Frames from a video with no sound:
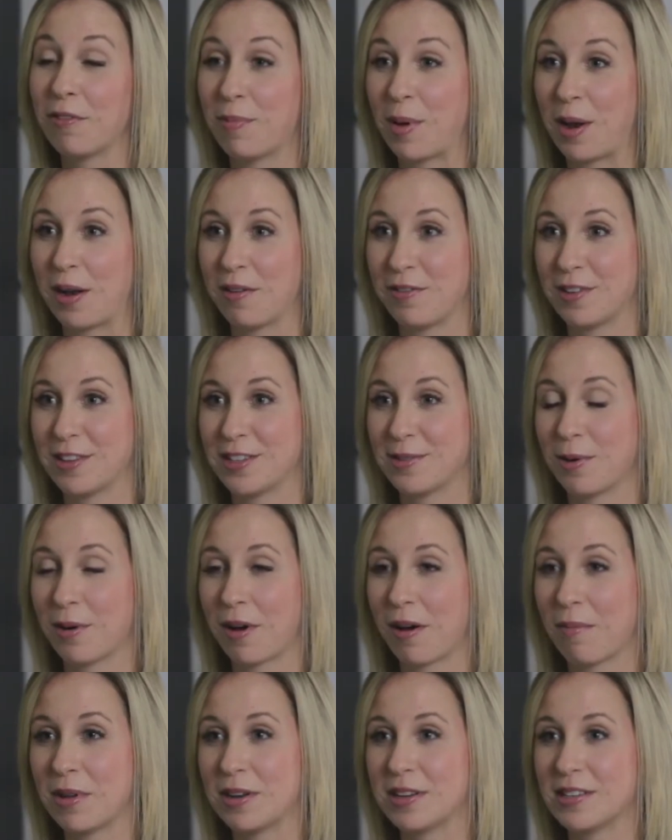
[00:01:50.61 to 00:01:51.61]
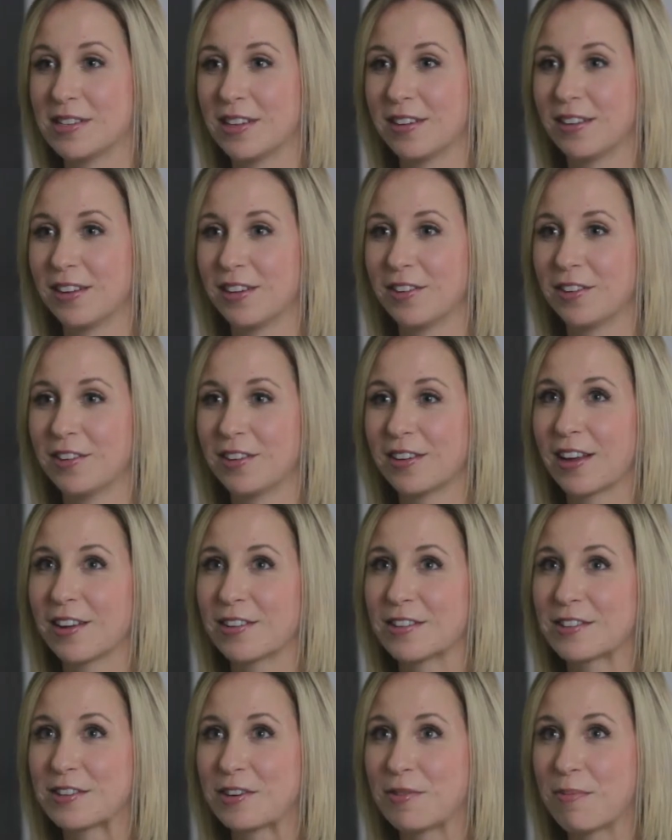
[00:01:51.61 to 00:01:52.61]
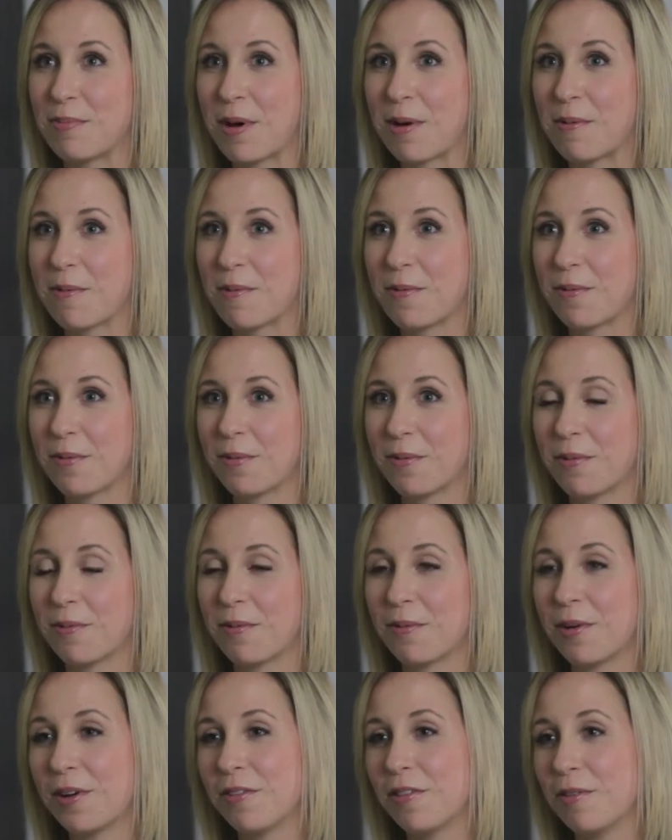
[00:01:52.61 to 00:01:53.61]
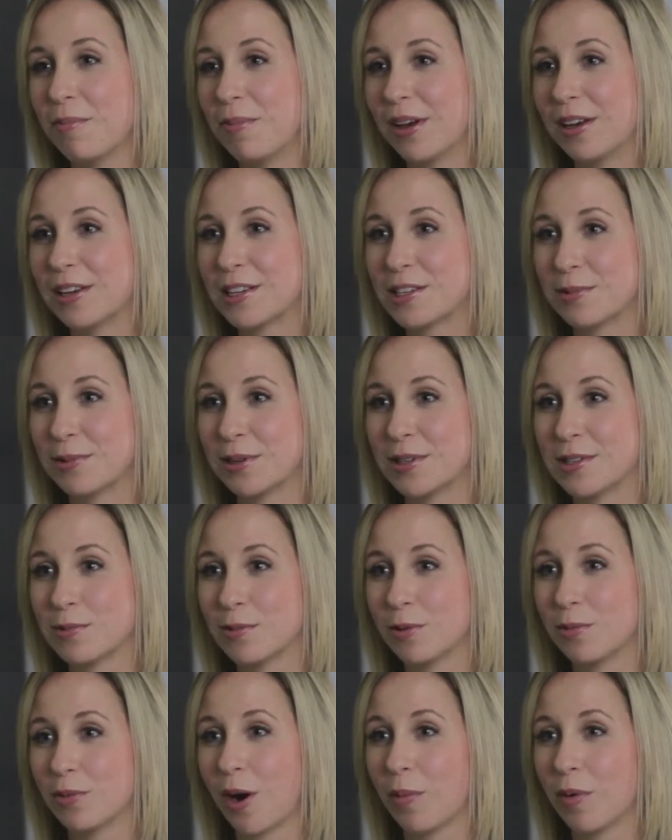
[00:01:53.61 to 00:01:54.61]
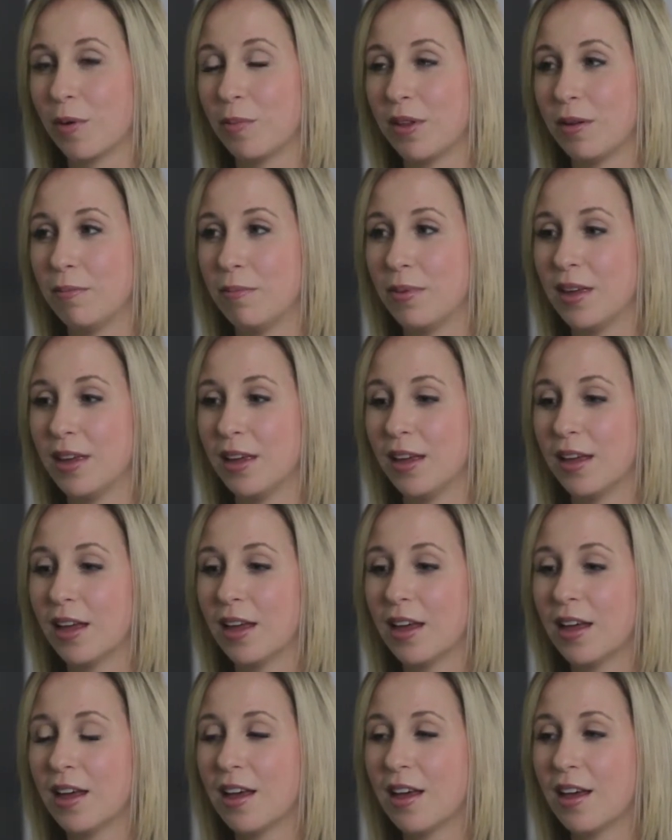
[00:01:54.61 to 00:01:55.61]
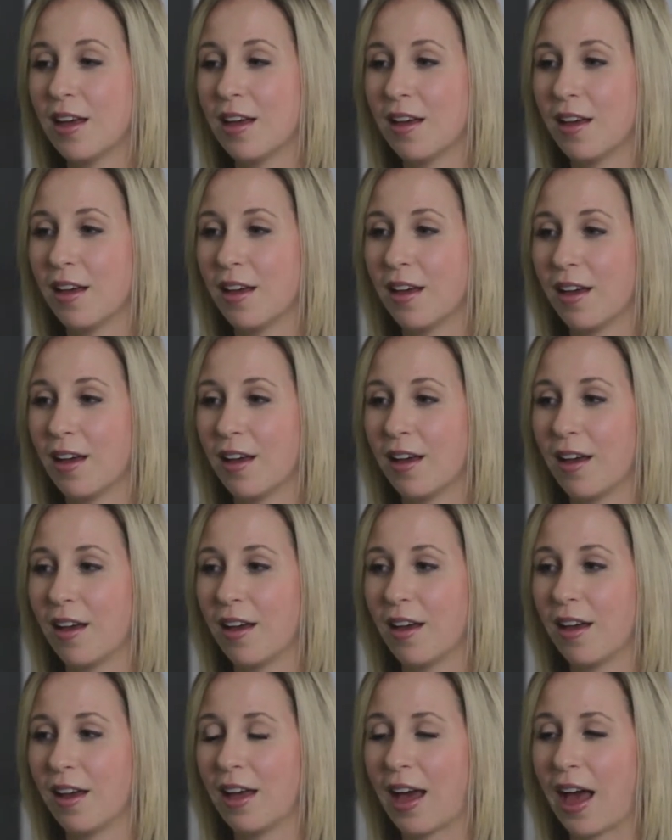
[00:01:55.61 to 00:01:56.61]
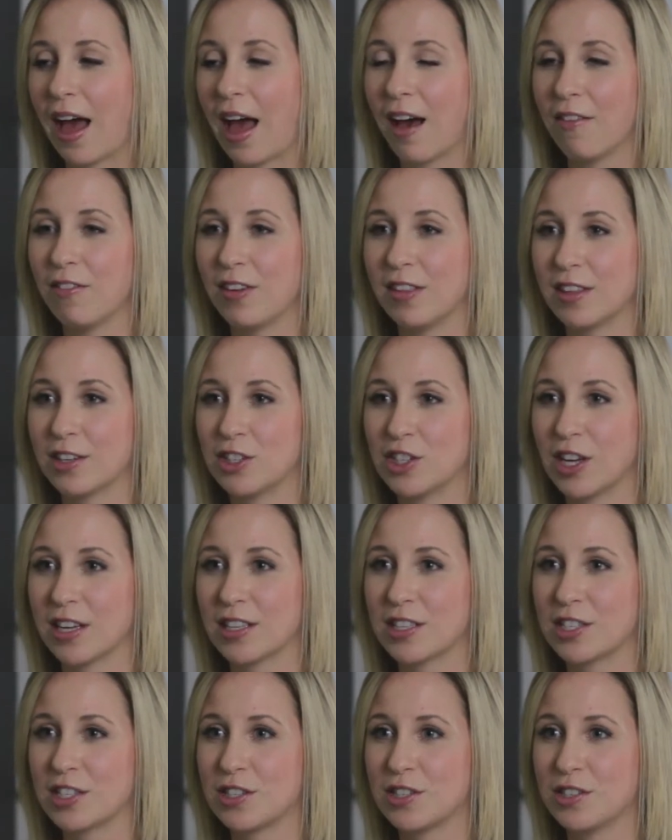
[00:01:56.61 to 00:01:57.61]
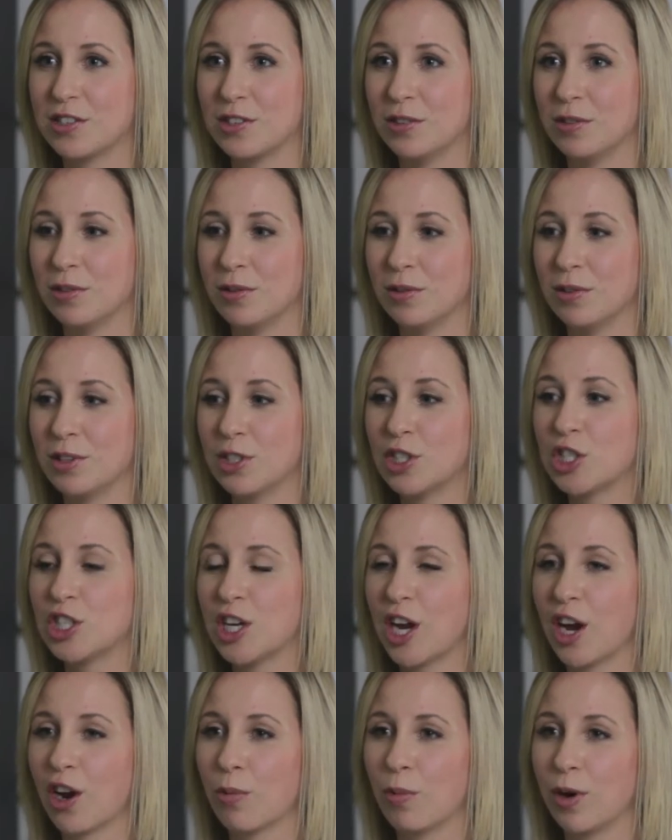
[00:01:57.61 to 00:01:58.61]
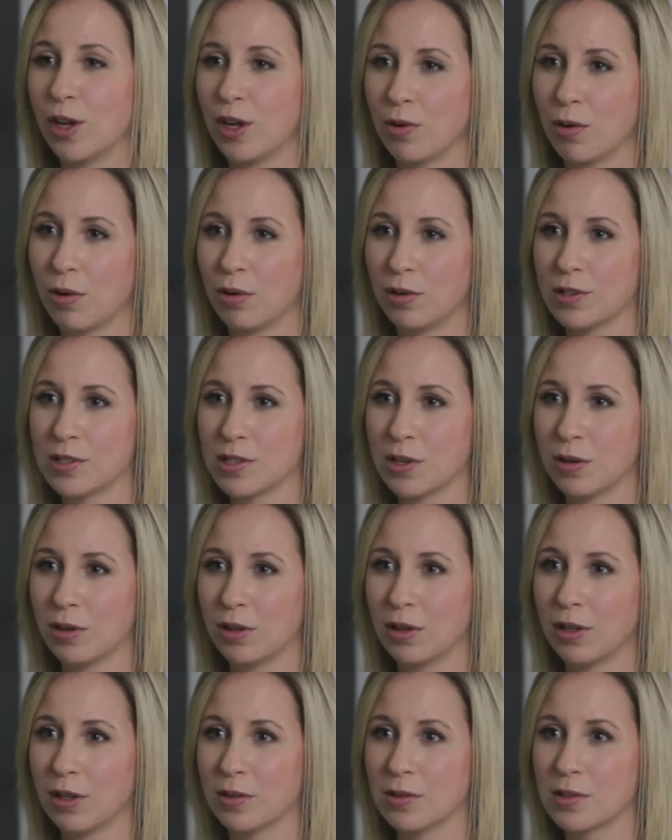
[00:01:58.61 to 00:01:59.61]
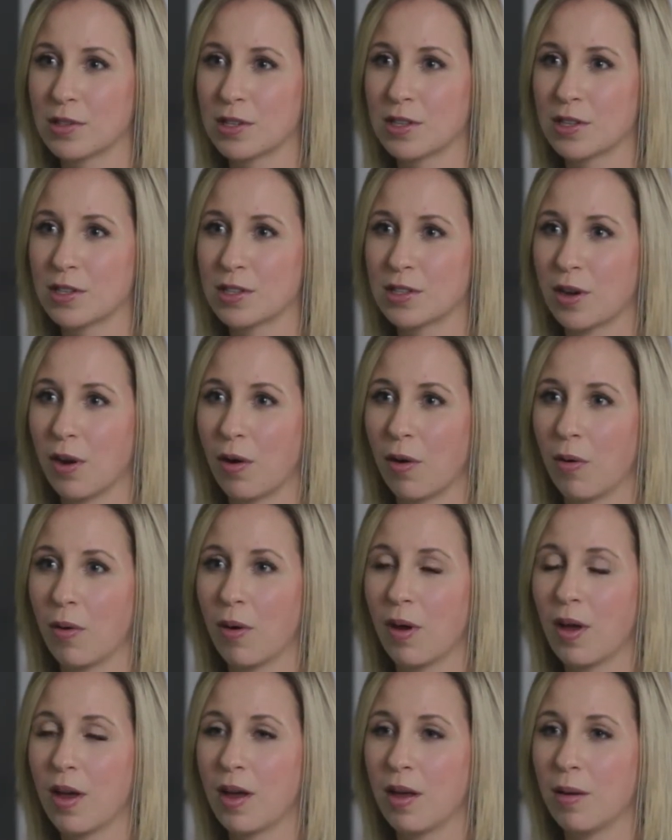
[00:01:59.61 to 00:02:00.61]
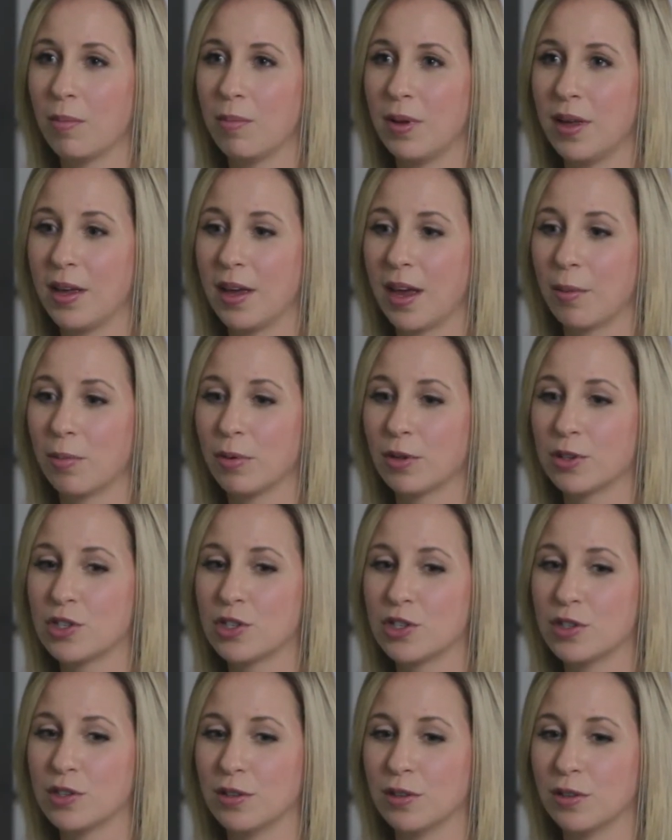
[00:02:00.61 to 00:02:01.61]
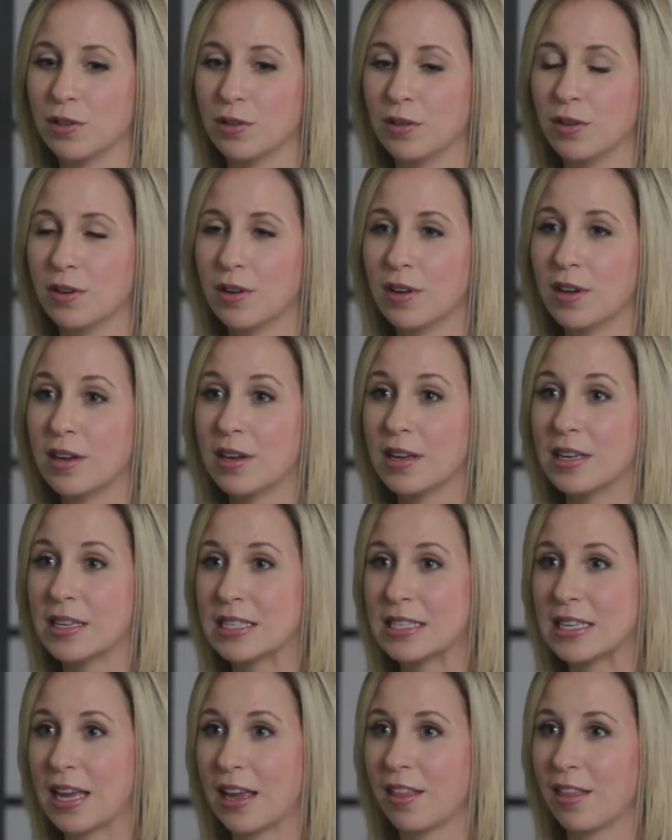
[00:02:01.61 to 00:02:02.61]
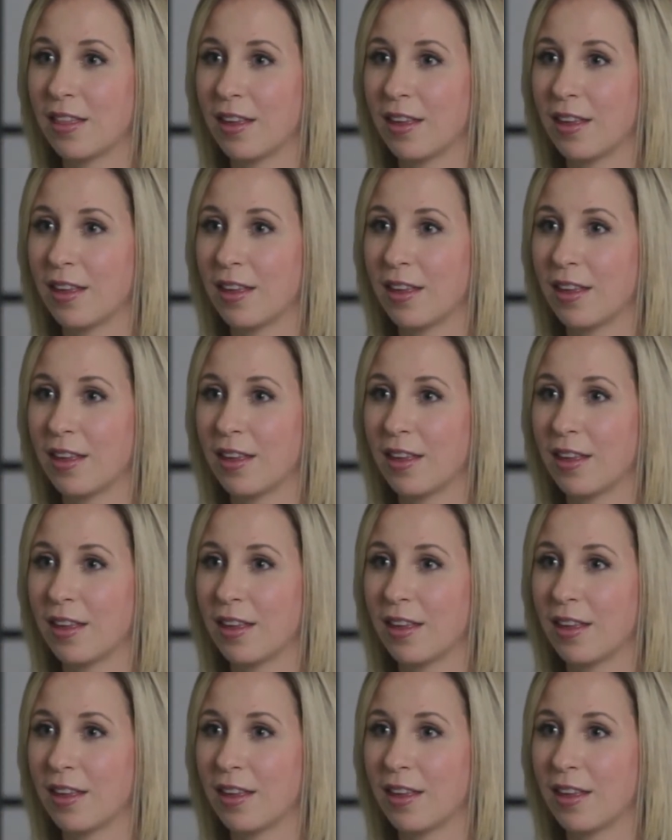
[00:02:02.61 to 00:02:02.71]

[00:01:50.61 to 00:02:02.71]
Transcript: of benefits about coming to see a clinical counselor, but one of the biggest ones would probably be having the chance to share what you hold so close. So being able to say